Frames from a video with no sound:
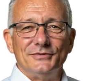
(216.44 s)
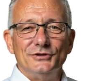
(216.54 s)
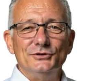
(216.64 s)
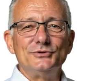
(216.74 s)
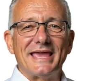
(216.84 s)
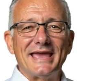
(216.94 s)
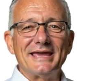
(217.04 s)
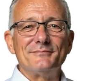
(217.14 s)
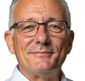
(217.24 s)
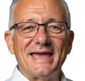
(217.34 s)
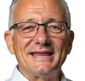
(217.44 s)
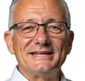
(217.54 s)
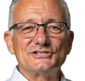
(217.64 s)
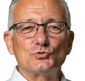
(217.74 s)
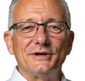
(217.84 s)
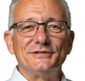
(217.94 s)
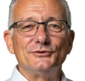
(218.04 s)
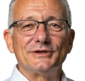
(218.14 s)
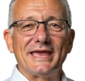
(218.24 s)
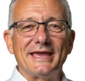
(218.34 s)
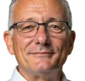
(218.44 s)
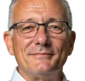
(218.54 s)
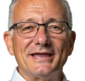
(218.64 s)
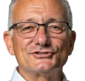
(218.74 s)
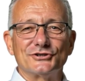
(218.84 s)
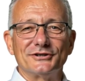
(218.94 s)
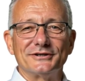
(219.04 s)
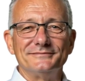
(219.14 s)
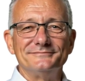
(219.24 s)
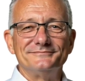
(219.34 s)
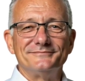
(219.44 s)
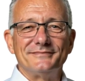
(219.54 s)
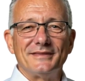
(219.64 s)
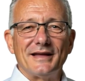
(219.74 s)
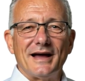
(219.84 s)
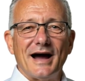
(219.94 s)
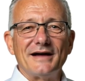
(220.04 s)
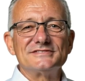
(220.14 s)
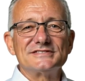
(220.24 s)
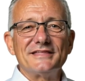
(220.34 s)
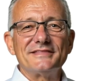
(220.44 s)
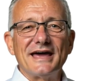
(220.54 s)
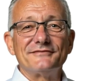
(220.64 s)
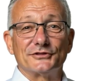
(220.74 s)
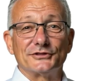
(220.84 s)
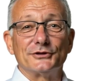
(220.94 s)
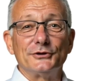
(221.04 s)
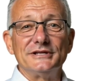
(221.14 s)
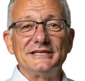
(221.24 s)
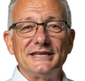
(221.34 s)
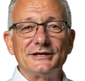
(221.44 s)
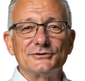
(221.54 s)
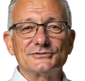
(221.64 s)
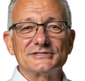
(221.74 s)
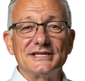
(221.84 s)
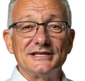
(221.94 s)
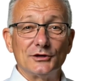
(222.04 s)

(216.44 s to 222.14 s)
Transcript: You can't manage what you can't measure. I've said that for 30 years in